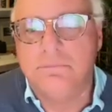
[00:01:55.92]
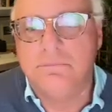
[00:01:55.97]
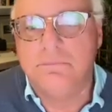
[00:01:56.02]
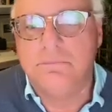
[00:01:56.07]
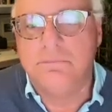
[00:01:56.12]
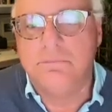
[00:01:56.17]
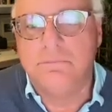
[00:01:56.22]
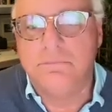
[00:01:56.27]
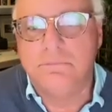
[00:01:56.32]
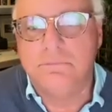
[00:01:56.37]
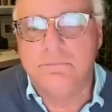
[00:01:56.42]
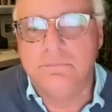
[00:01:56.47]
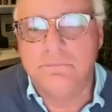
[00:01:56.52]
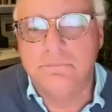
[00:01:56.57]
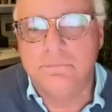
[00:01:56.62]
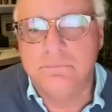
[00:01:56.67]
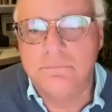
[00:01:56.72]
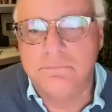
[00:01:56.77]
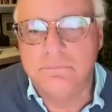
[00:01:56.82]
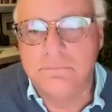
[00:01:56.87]

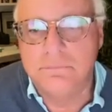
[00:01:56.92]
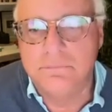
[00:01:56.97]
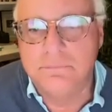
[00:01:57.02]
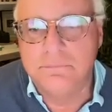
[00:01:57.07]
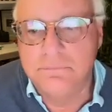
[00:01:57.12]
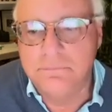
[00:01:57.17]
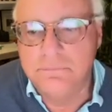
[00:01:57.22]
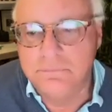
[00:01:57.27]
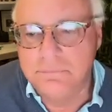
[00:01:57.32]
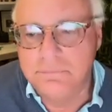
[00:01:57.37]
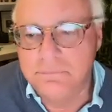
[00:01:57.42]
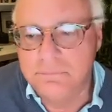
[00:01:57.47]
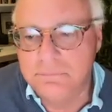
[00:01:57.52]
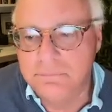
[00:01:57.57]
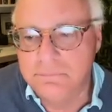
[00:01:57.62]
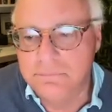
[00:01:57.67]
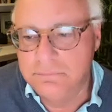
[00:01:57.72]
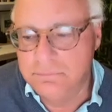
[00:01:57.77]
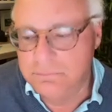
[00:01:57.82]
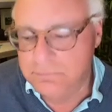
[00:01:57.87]

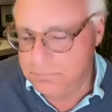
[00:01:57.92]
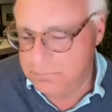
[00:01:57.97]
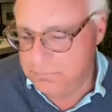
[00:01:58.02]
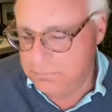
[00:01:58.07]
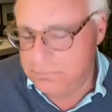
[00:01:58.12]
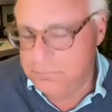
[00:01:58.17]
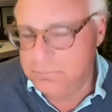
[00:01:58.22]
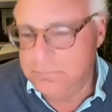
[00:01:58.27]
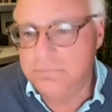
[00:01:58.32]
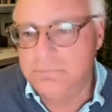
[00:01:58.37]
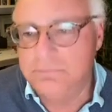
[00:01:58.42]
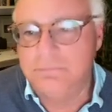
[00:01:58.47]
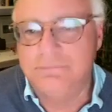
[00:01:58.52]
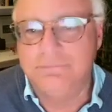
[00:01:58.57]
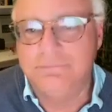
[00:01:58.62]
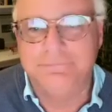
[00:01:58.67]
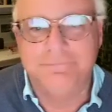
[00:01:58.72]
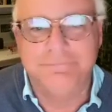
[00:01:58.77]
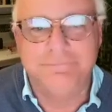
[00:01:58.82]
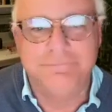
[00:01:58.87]

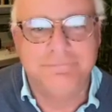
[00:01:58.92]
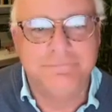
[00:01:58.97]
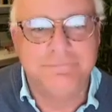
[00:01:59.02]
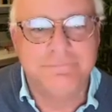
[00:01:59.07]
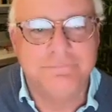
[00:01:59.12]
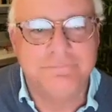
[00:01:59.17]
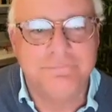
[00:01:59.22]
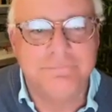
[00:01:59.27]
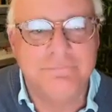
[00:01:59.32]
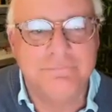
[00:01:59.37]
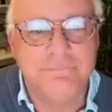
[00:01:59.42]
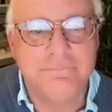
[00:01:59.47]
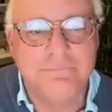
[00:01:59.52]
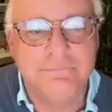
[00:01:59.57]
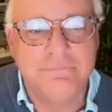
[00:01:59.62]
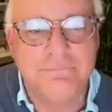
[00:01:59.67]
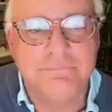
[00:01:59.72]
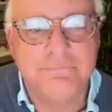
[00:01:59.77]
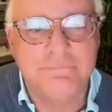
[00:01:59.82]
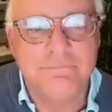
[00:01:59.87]

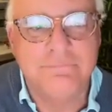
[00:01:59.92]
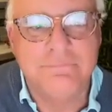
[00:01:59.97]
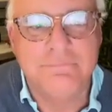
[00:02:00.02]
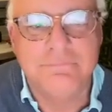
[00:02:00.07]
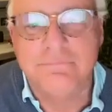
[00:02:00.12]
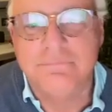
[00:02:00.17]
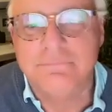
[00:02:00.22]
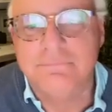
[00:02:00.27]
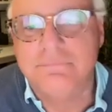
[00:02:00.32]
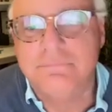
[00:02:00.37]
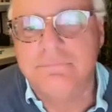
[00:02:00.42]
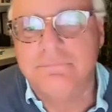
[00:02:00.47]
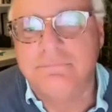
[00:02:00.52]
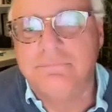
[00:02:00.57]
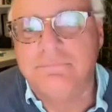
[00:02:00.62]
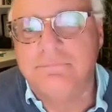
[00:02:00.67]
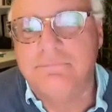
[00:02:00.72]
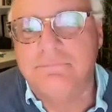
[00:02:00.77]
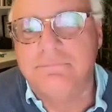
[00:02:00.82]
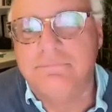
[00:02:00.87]

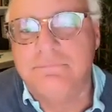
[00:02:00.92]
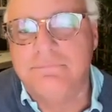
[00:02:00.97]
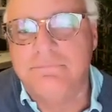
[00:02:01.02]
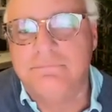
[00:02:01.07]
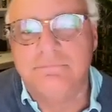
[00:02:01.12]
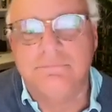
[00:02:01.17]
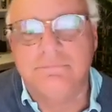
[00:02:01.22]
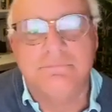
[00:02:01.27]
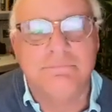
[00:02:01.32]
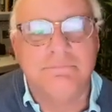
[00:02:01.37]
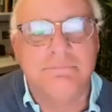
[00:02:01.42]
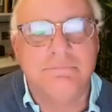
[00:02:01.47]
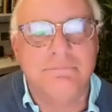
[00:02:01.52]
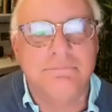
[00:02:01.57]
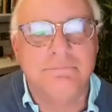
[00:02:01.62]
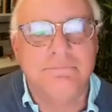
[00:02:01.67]
(not speaking)